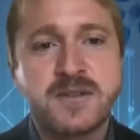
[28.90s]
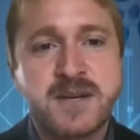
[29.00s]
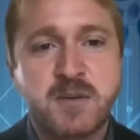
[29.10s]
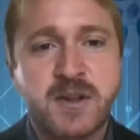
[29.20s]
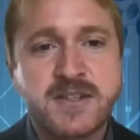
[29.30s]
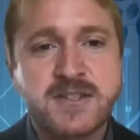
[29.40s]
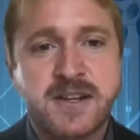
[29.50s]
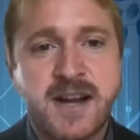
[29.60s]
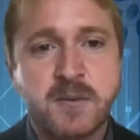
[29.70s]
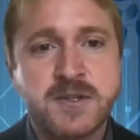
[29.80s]
simulation
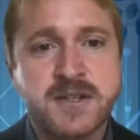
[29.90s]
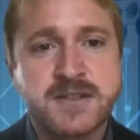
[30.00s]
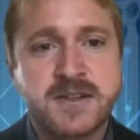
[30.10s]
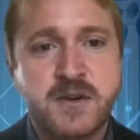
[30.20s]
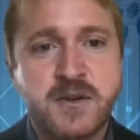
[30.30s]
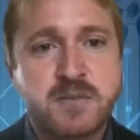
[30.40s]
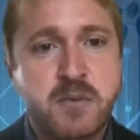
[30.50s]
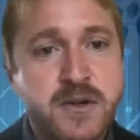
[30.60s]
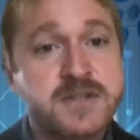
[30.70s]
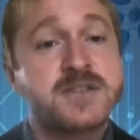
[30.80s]
enables us to do is
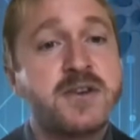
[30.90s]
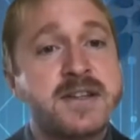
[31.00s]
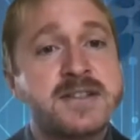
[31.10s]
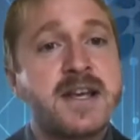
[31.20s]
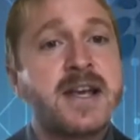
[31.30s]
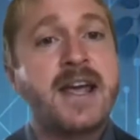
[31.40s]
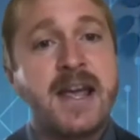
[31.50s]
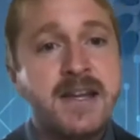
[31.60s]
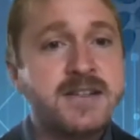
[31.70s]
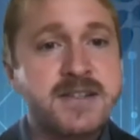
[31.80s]
put students
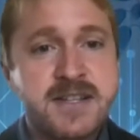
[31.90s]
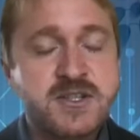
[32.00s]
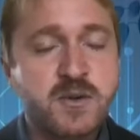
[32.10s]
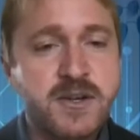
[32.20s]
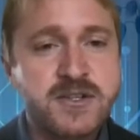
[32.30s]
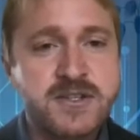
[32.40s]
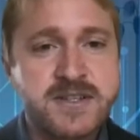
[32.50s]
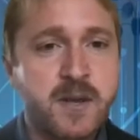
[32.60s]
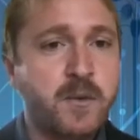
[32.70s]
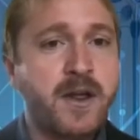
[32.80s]
into
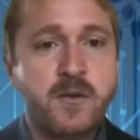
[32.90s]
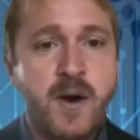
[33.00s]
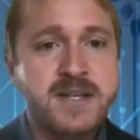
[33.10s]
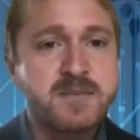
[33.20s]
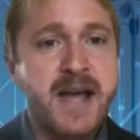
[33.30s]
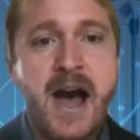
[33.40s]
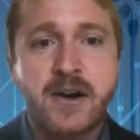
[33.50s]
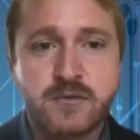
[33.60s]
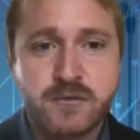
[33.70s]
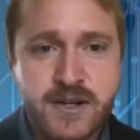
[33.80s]
situations that would otherwise be
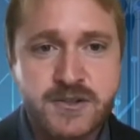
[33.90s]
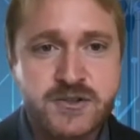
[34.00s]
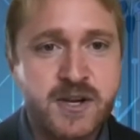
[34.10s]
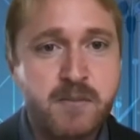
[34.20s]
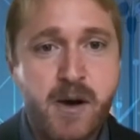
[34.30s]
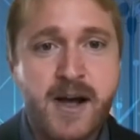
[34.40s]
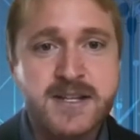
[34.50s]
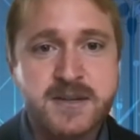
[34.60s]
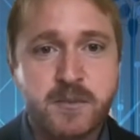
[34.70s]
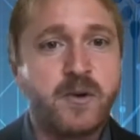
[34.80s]
out of reach,
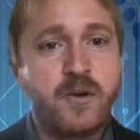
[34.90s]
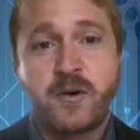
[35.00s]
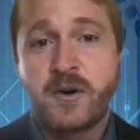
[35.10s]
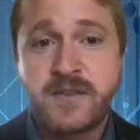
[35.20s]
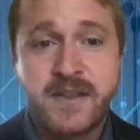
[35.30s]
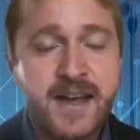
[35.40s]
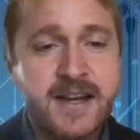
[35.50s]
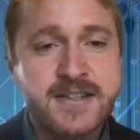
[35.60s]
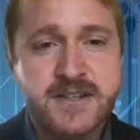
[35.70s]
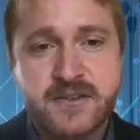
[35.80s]
impossible, or in the
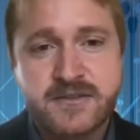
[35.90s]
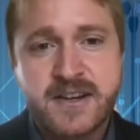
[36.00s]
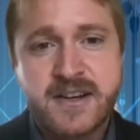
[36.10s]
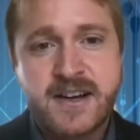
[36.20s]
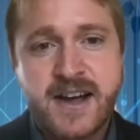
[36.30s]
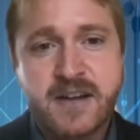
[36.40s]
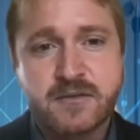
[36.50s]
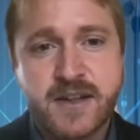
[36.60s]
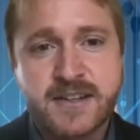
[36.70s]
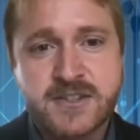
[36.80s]
case of
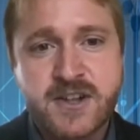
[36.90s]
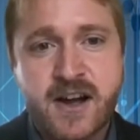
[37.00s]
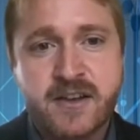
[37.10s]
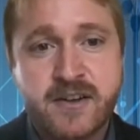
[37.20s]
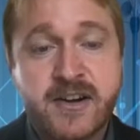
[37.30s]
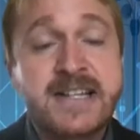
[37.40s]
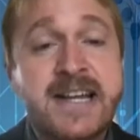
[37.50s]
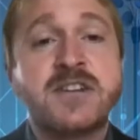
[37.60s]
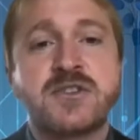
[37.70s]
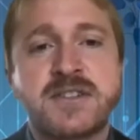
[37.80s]
anaphylactic shock, a very
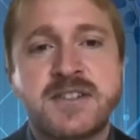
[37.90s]
dangerous